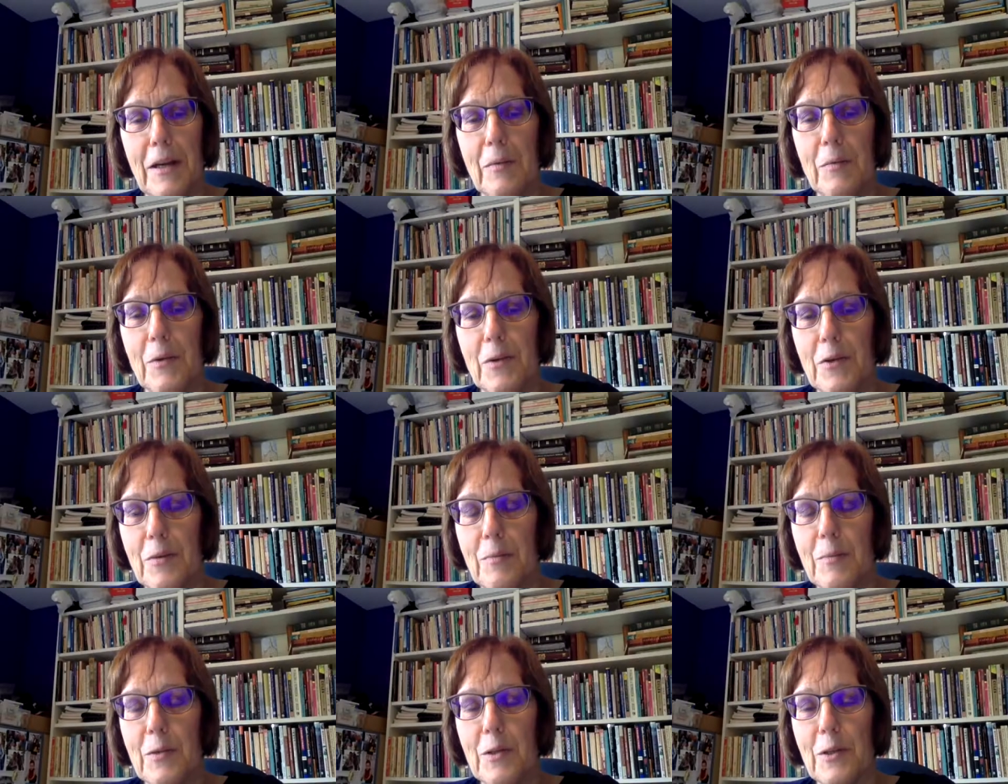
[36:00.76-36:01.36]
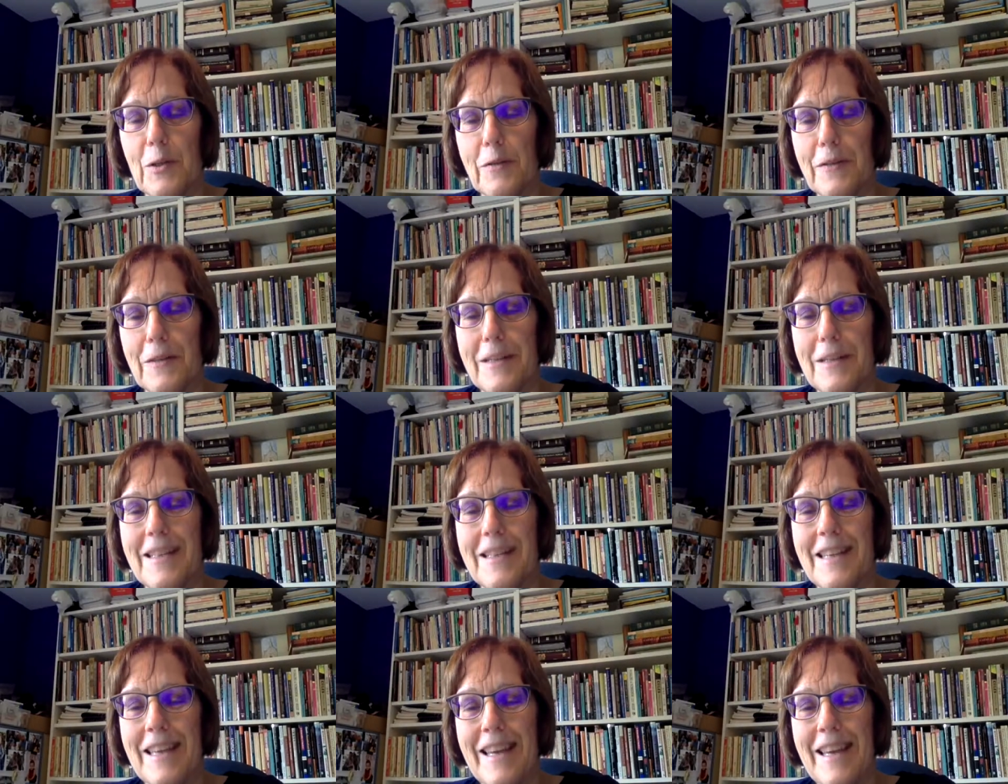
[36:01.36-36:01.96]
worship
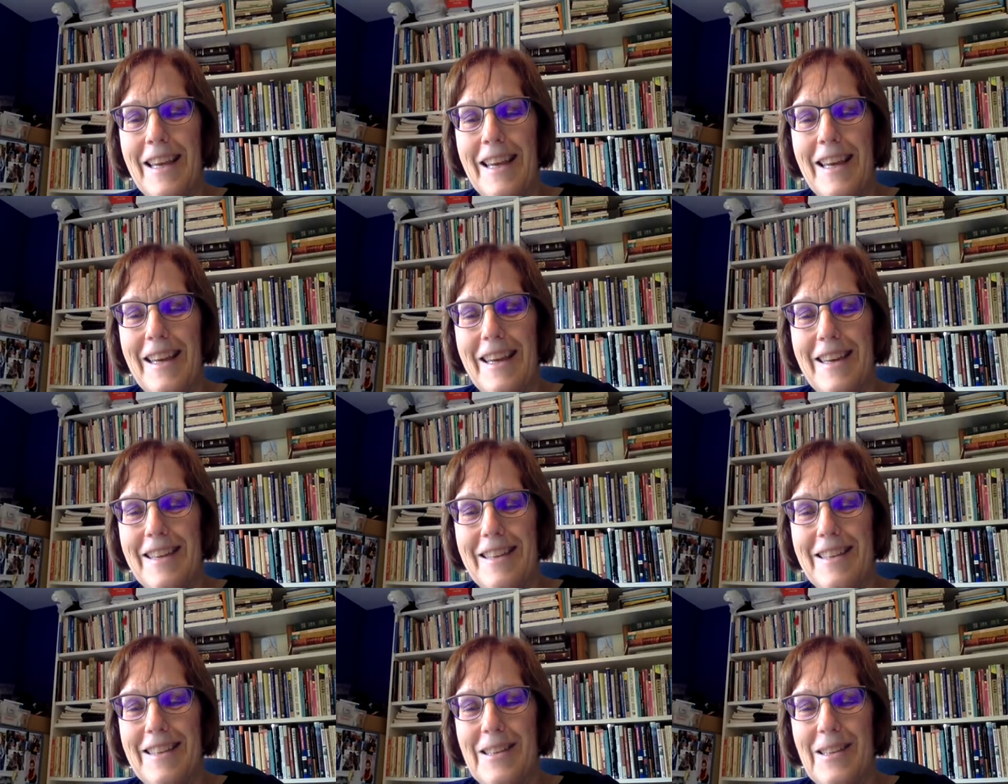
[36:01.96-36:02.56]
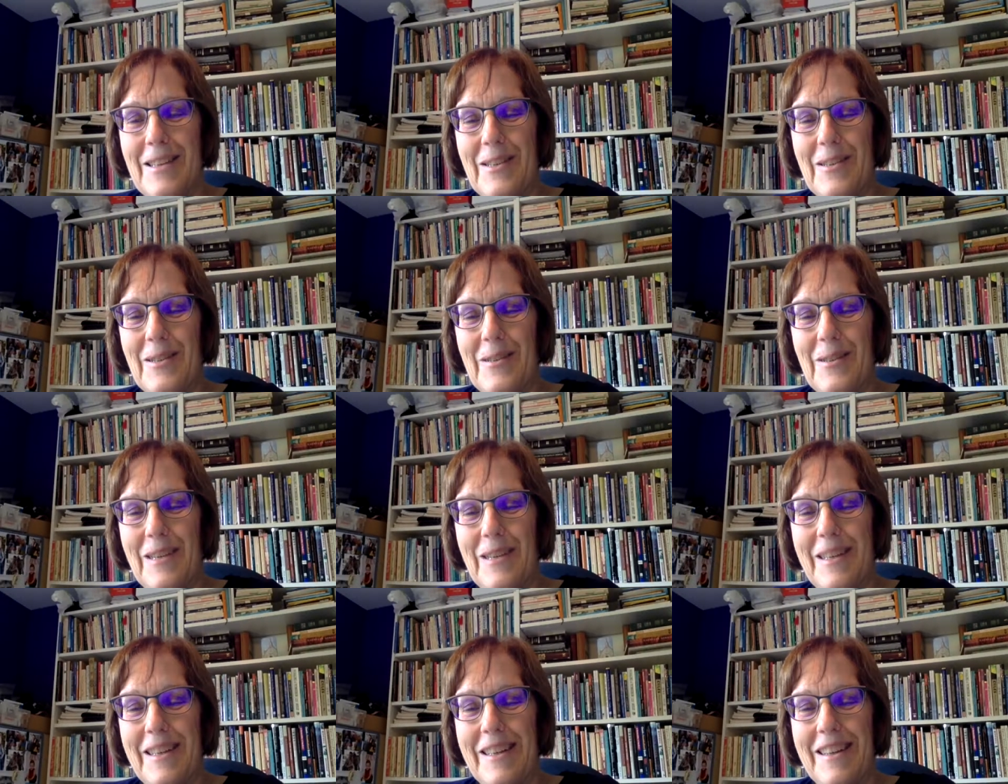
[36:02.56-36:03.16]
service
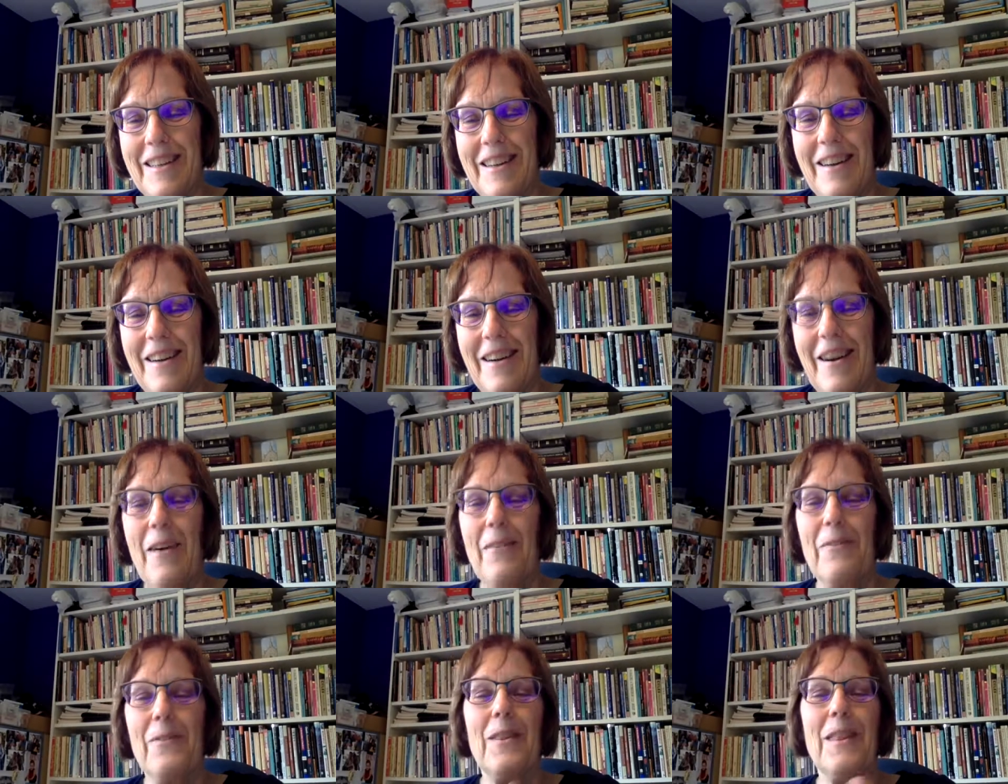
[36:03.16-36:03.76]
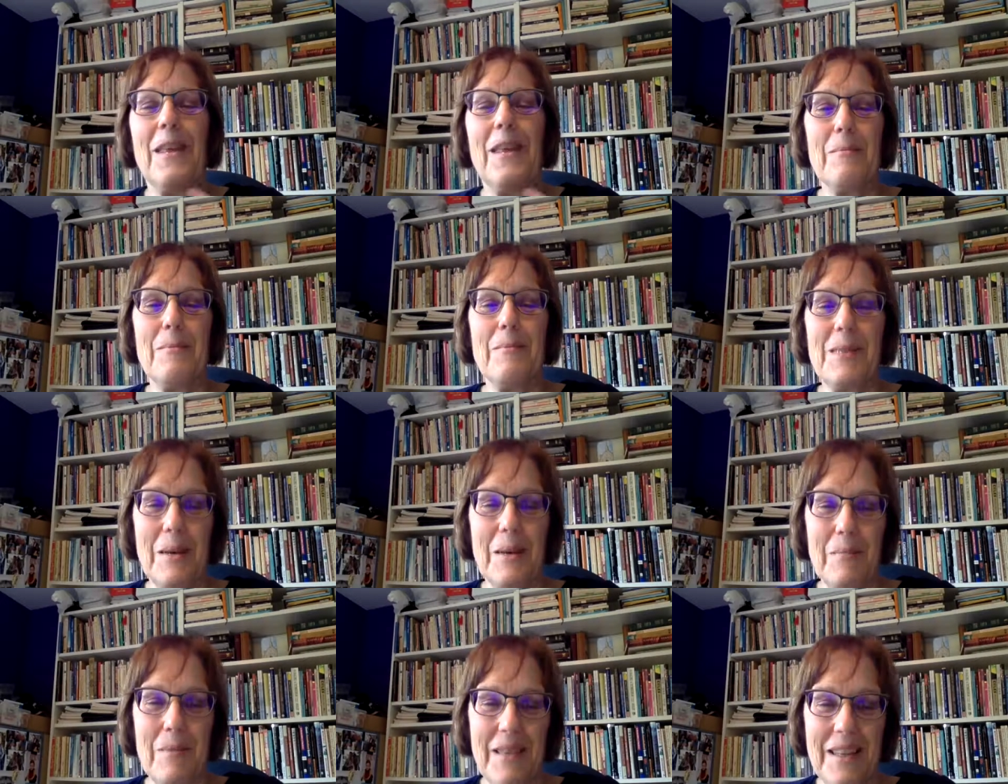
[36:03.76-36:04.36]
to offer them
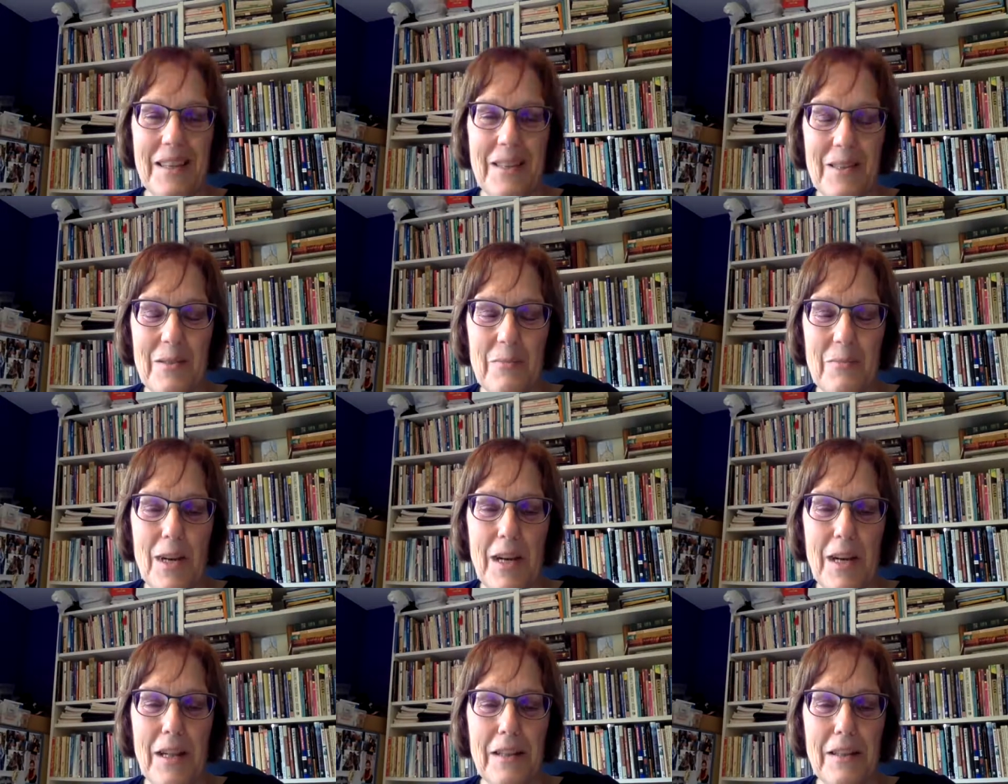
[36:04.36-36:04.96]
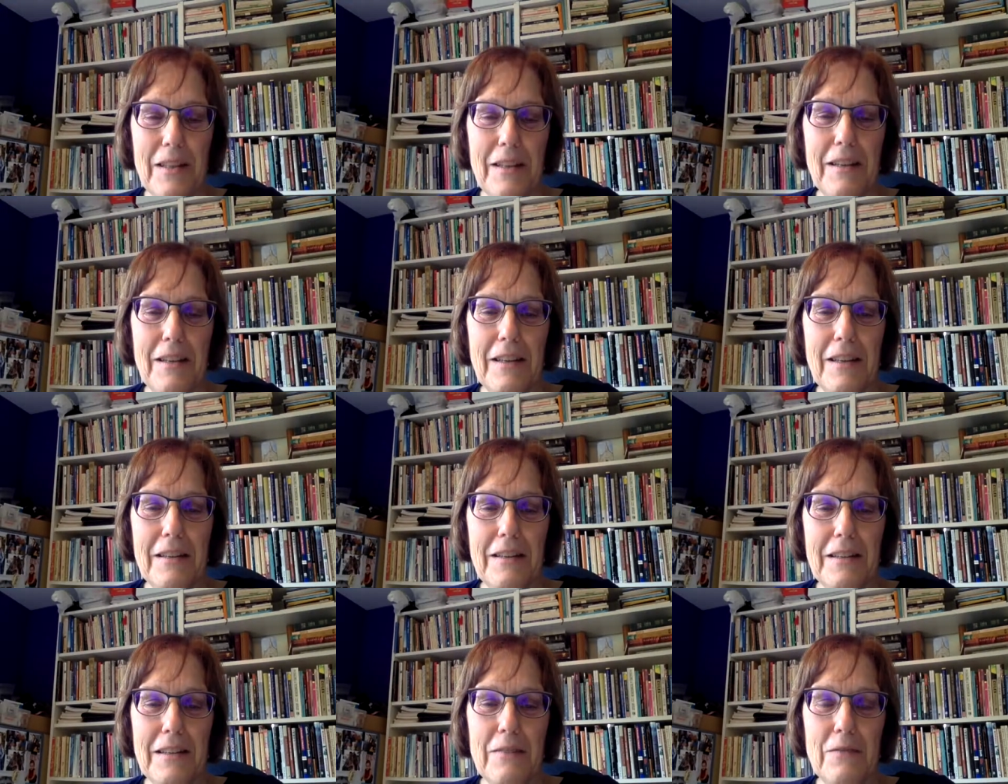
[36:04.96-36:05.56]
something as well
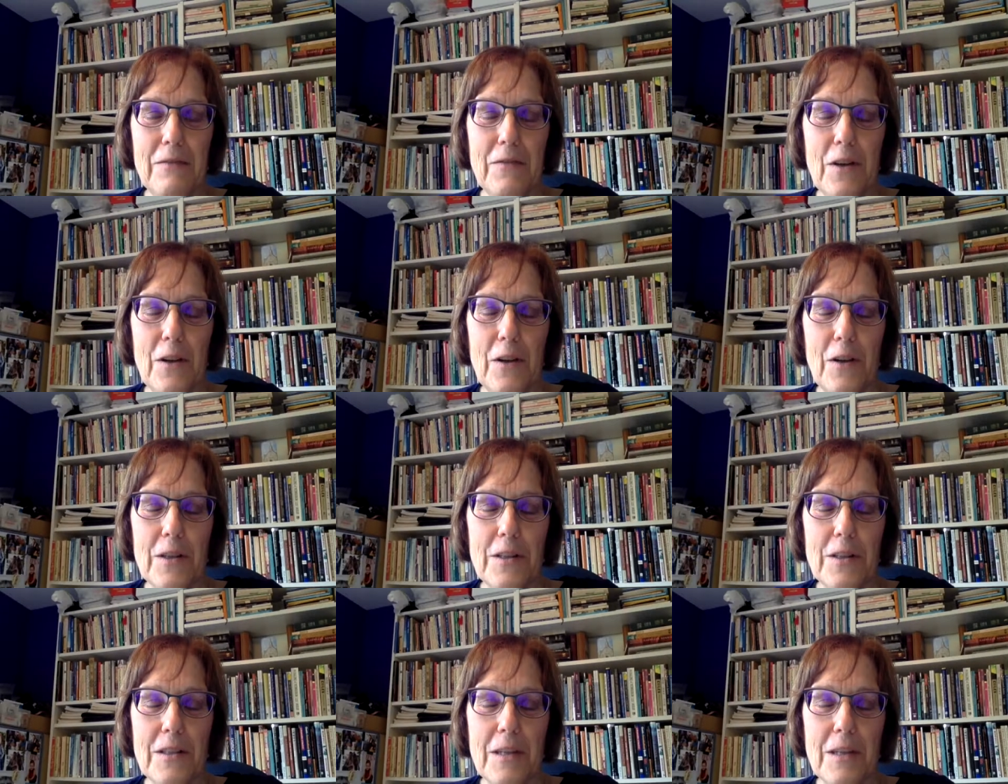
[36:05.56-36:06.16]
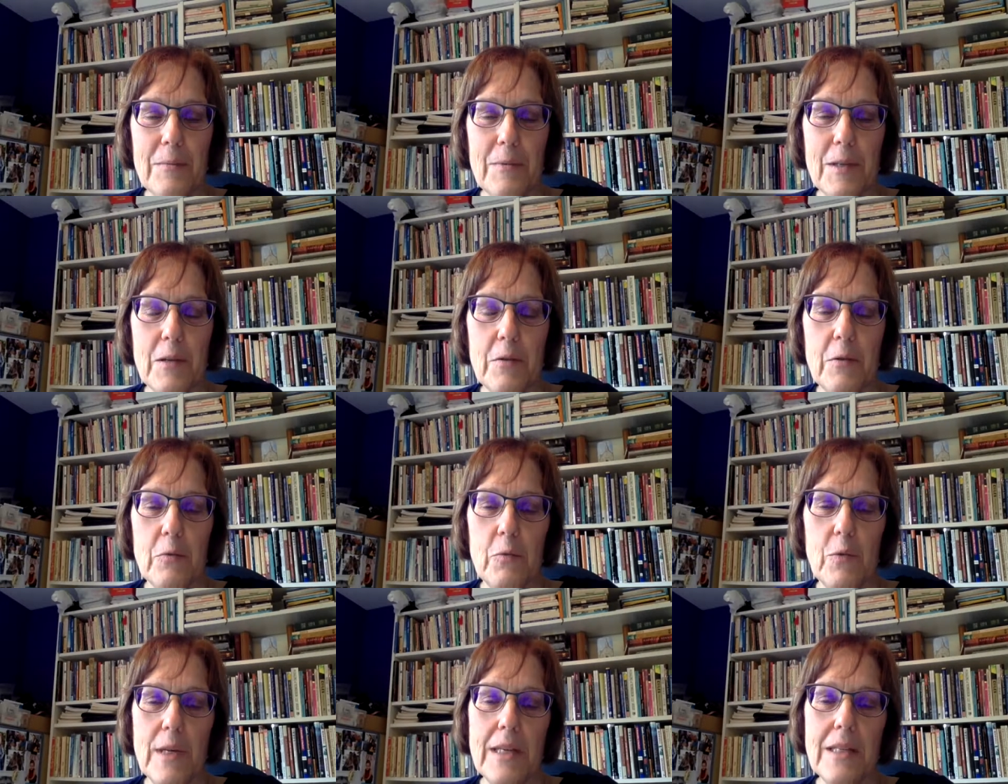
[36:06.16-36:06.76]
in
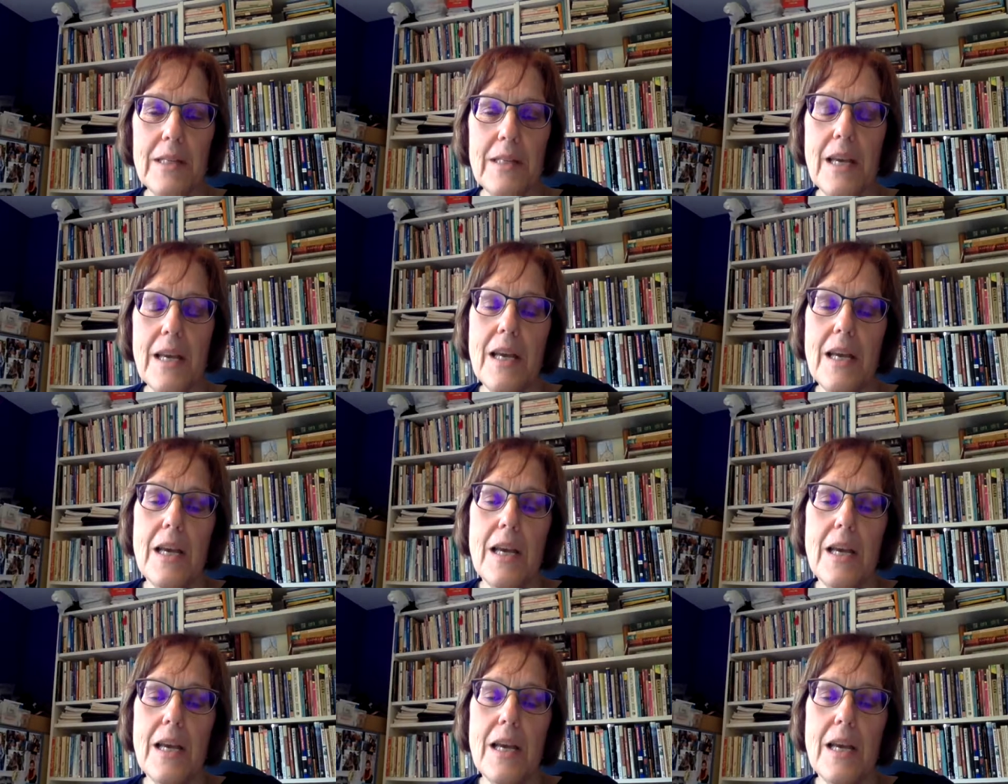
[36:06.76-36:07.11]
subsequent weeks.